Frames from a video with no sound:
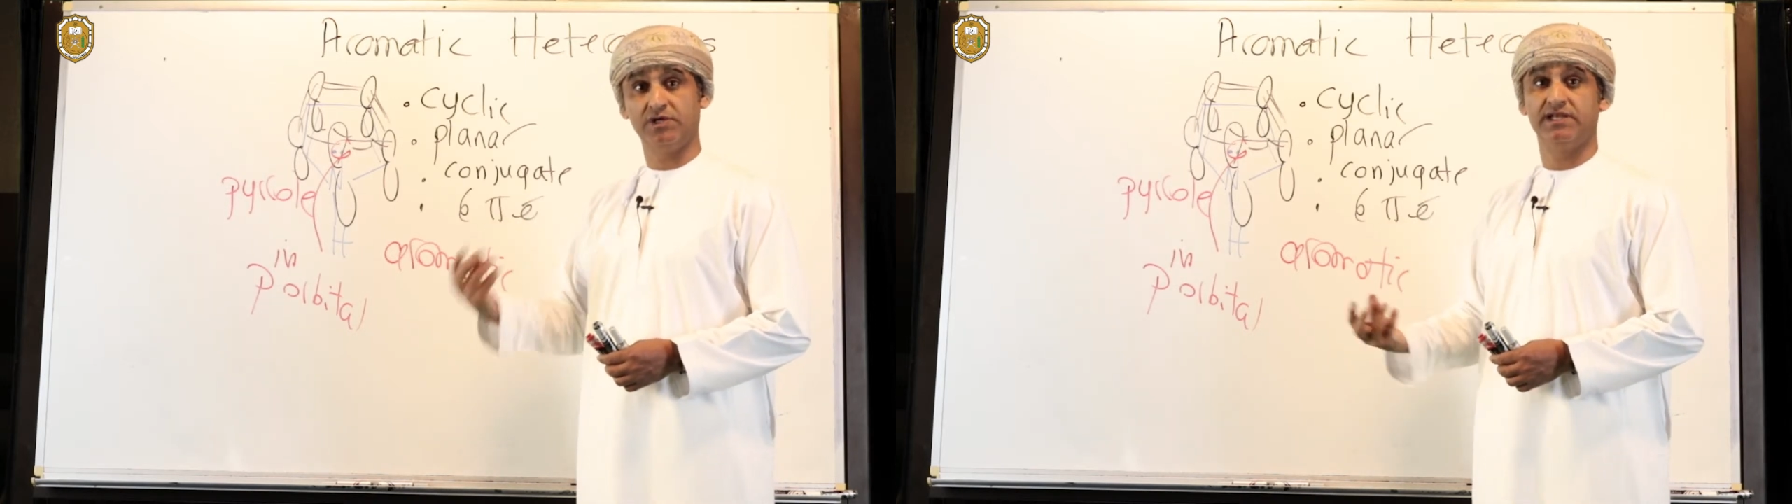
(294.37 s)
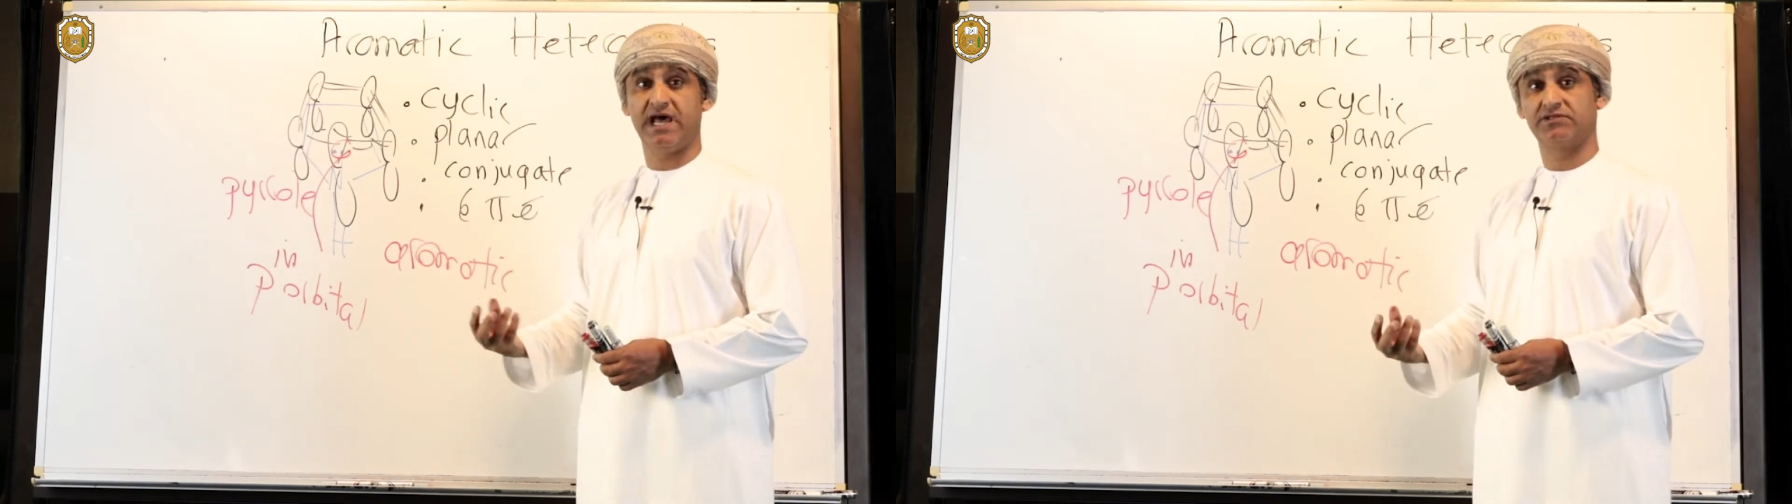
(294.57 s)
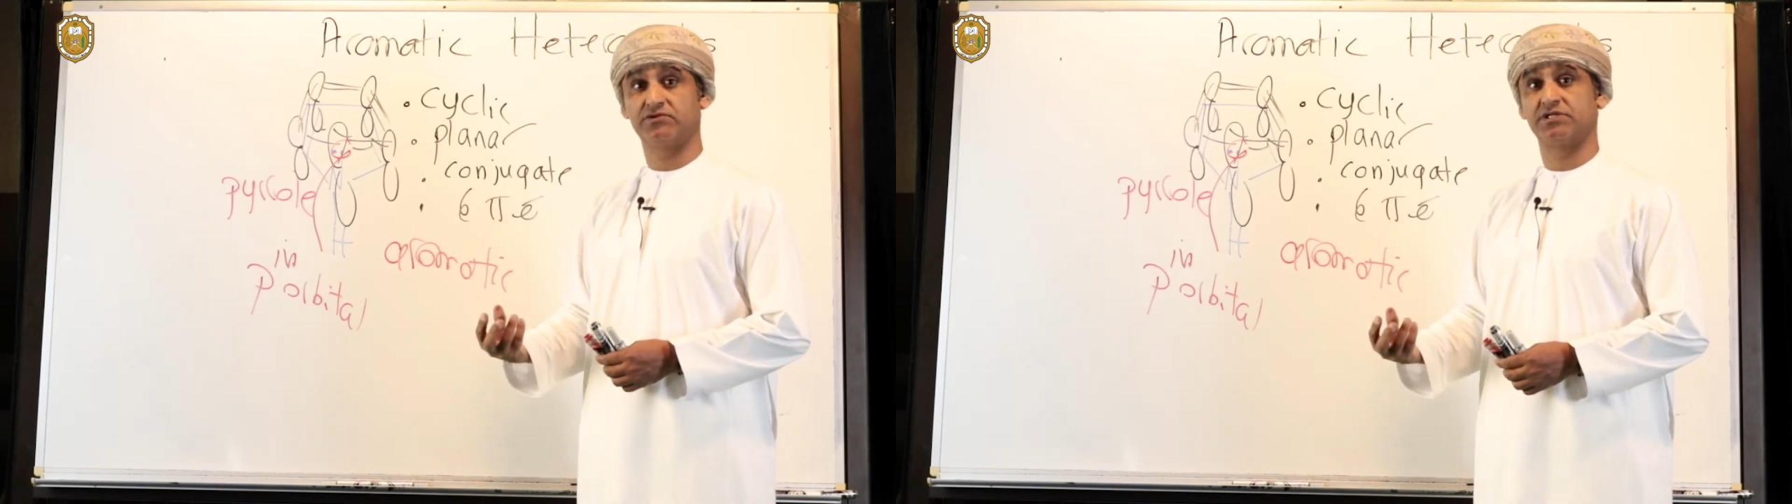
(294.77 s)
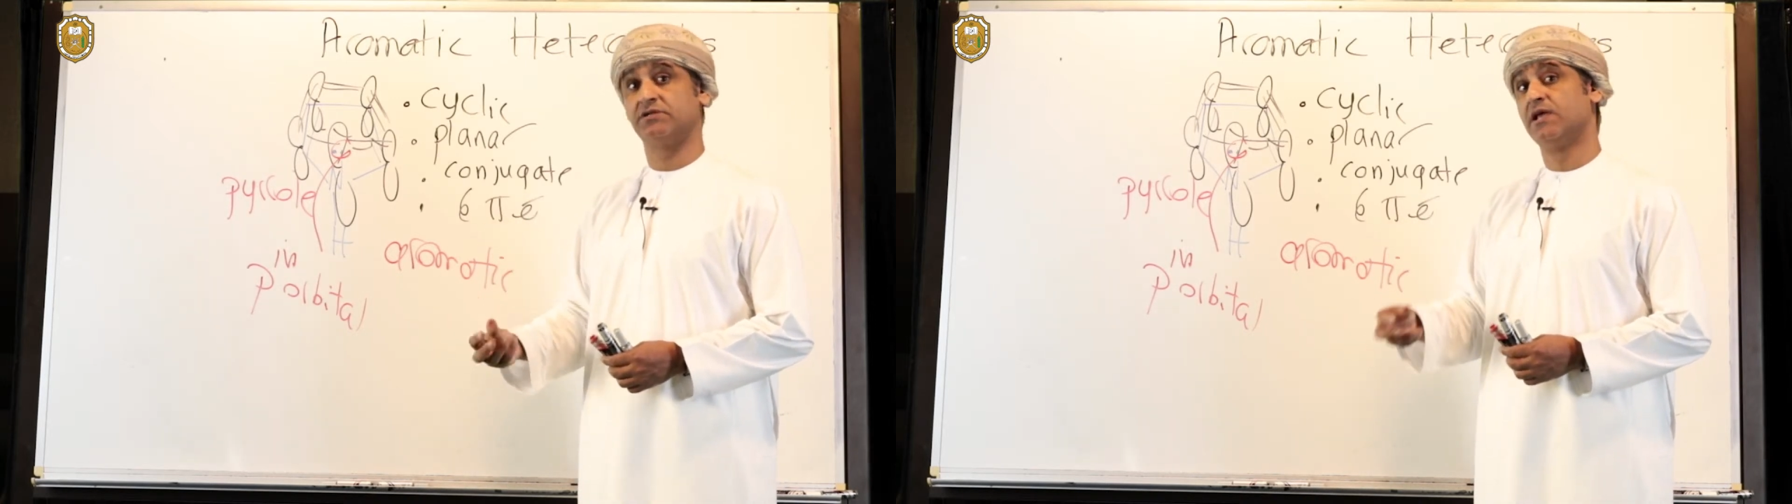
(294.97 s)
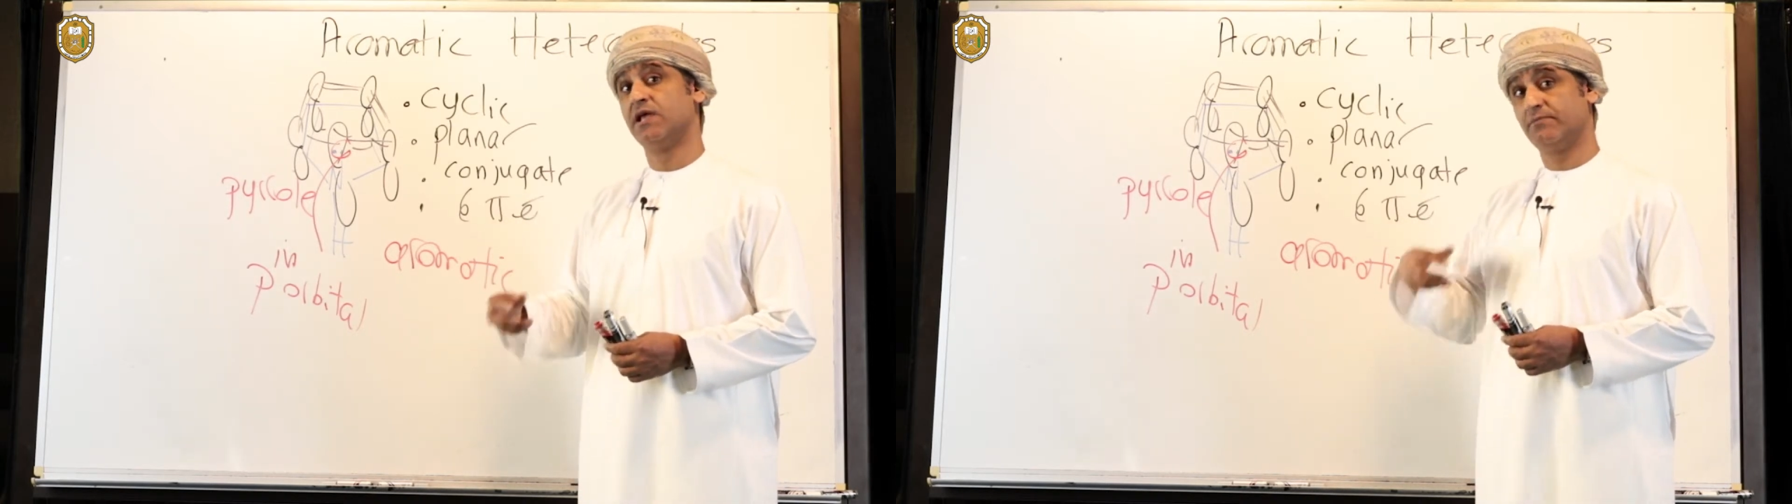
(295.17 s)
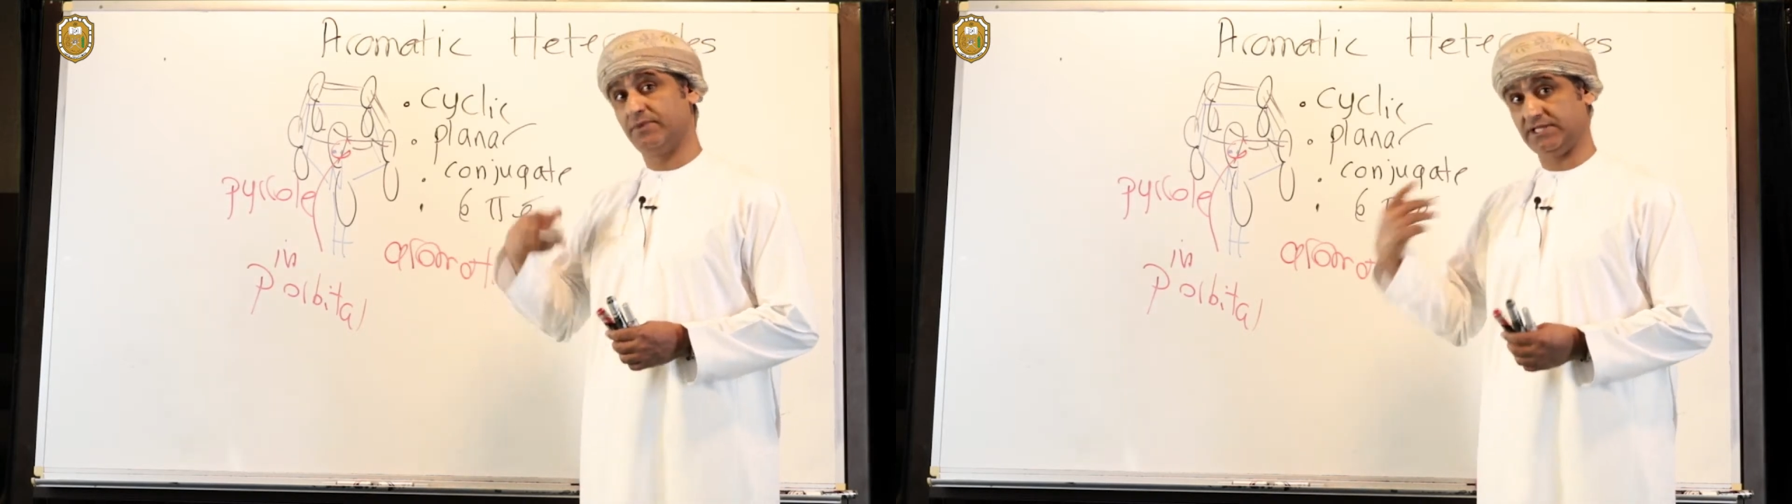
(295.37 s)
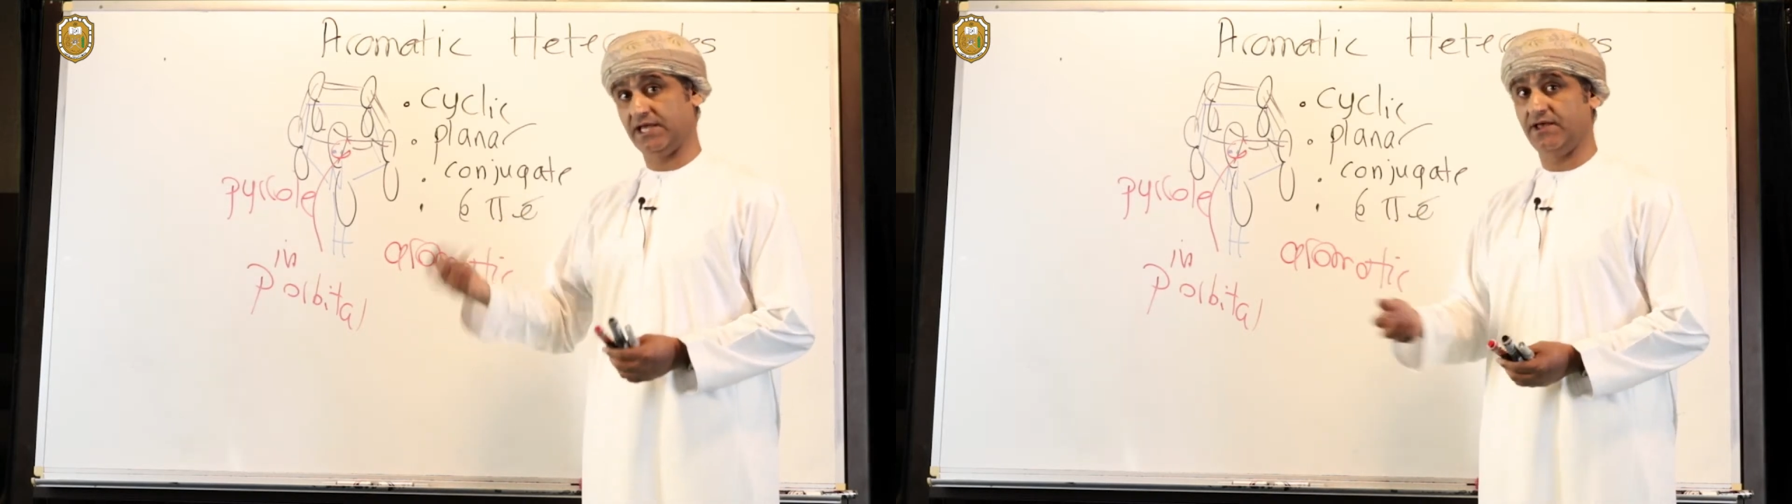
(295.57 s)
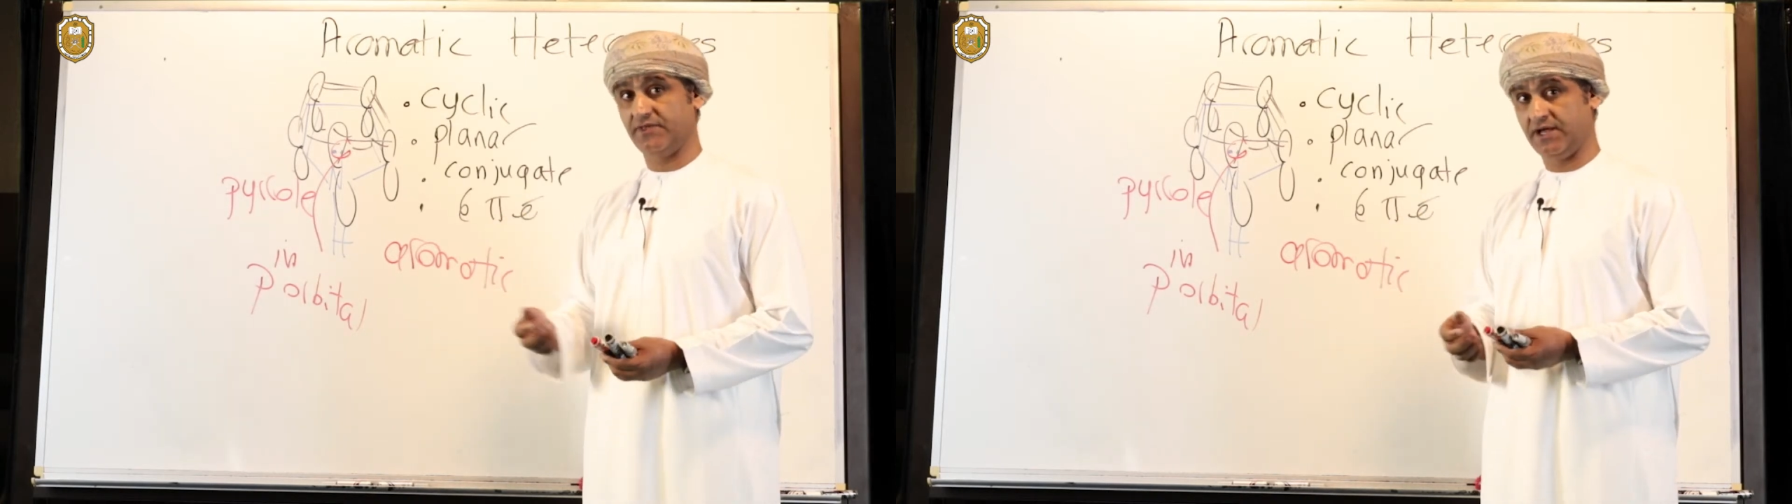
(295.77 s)
nitrogen but
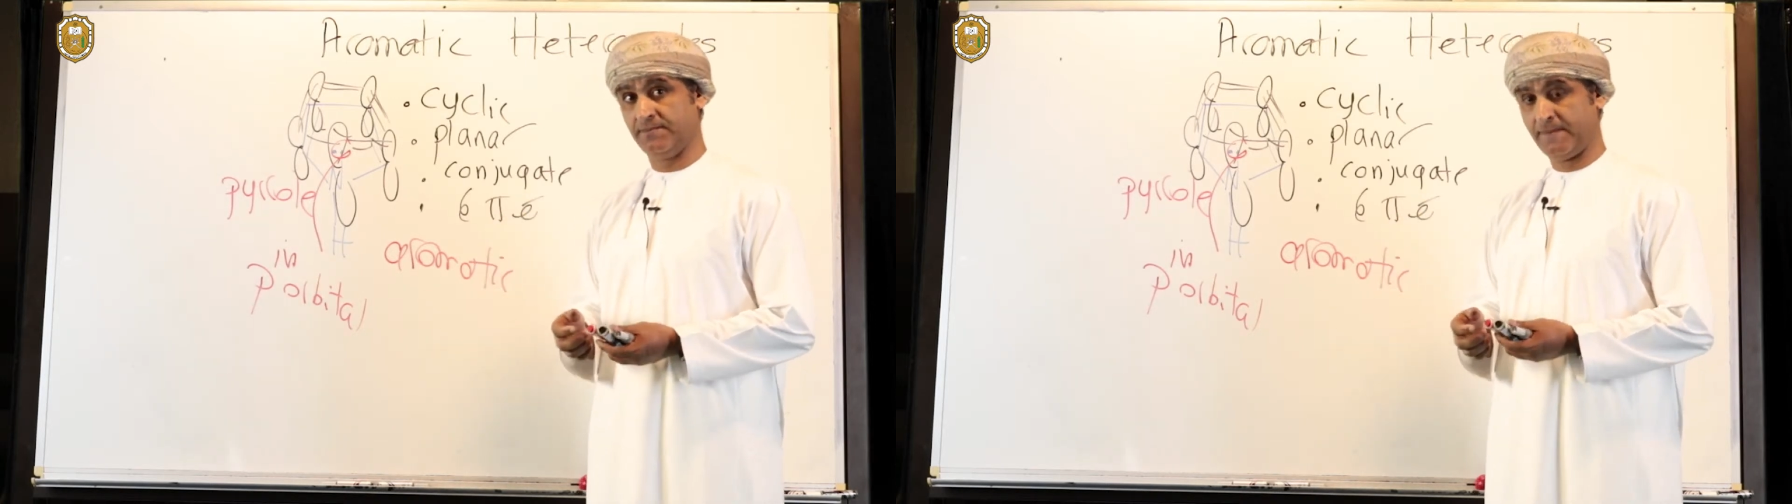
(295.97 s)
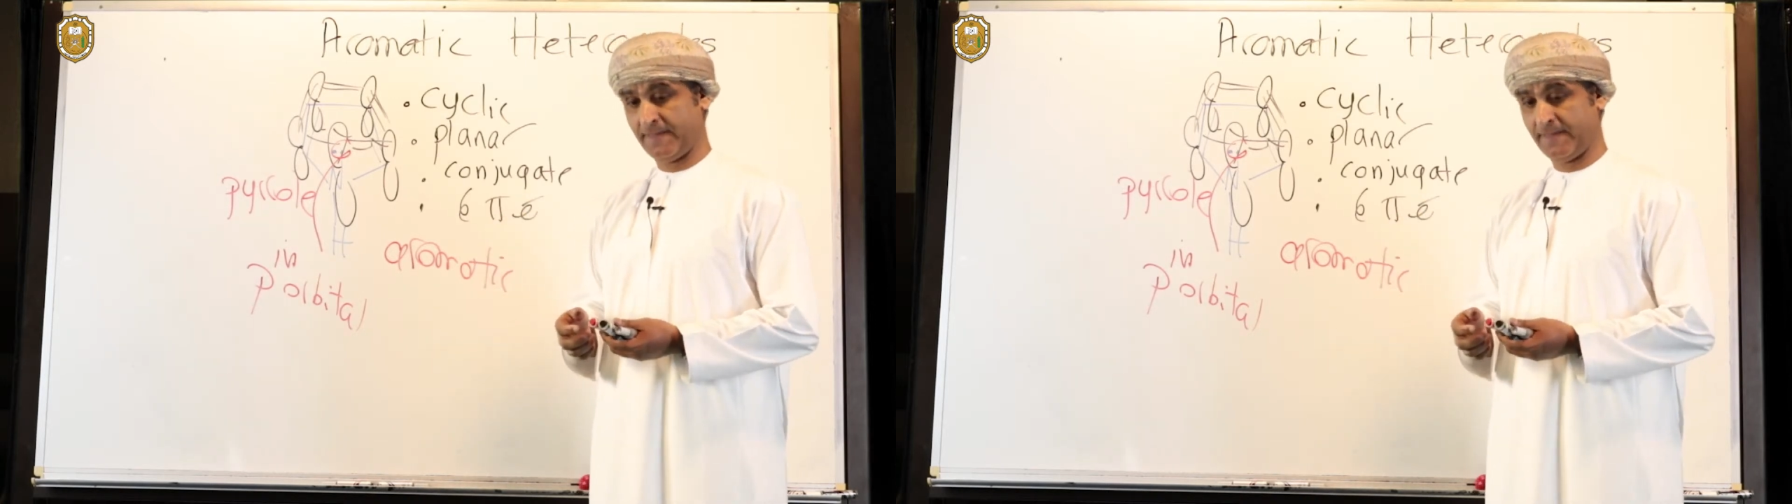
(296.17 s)
another